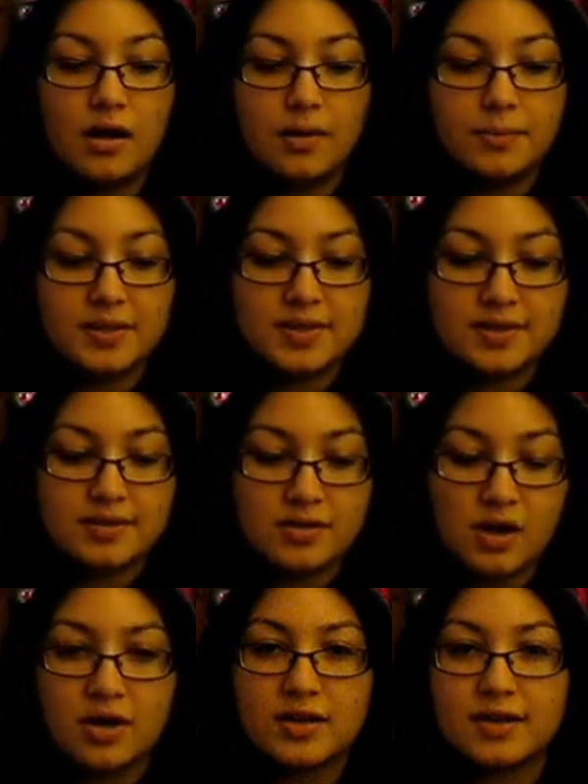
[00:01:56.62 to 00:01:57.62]
be
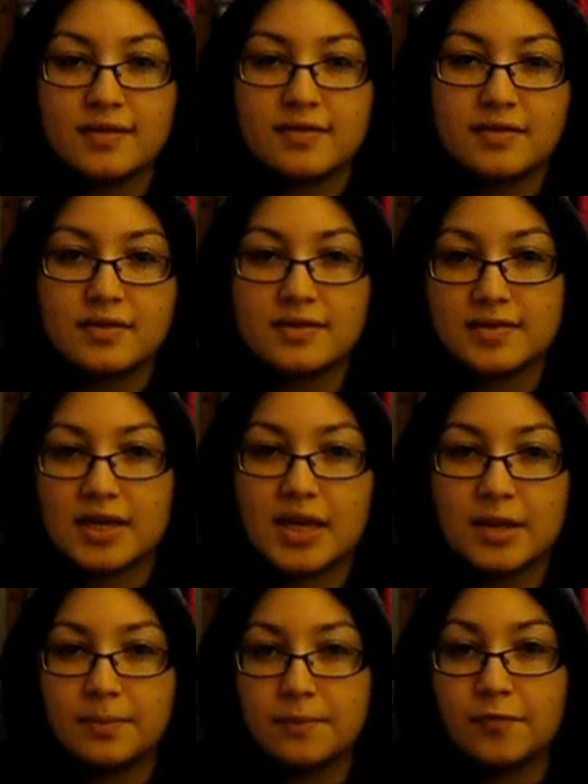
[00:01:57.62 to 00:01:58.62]
stuck in the
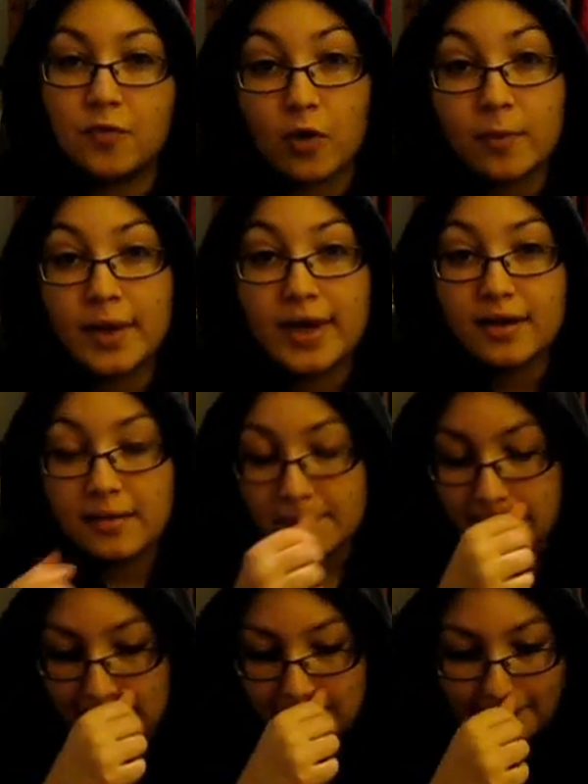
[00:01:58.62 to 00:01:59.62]
same format.
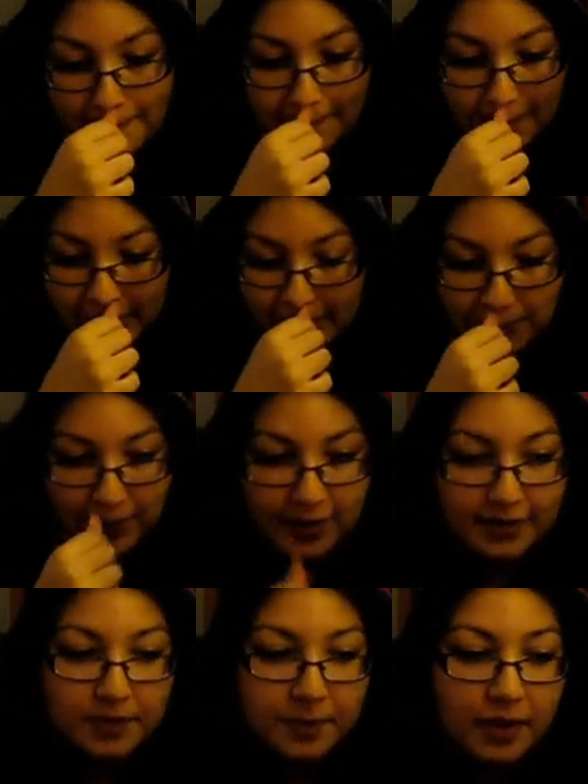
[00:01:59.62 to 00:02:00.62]
But anyway,
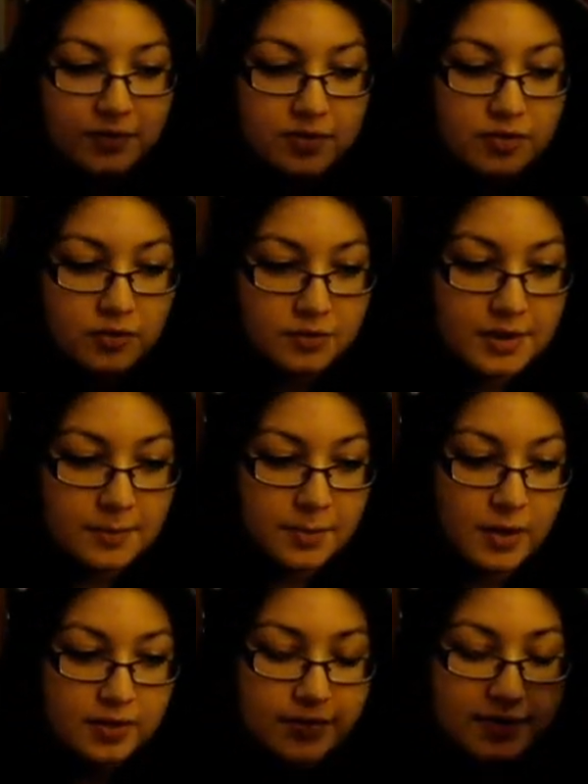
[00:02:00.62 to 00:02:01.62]
it's about this girl named
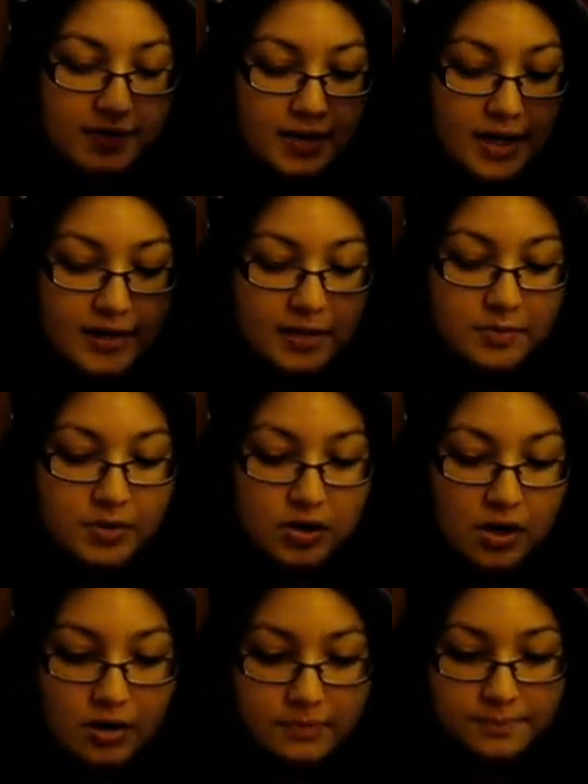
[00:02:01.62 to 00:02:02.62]
Puck and this guy named
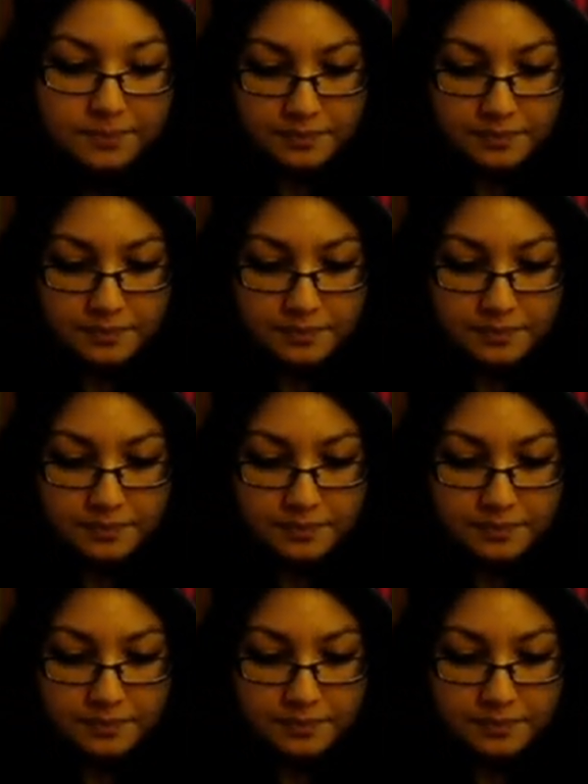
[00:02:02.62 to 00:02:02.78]
Sean,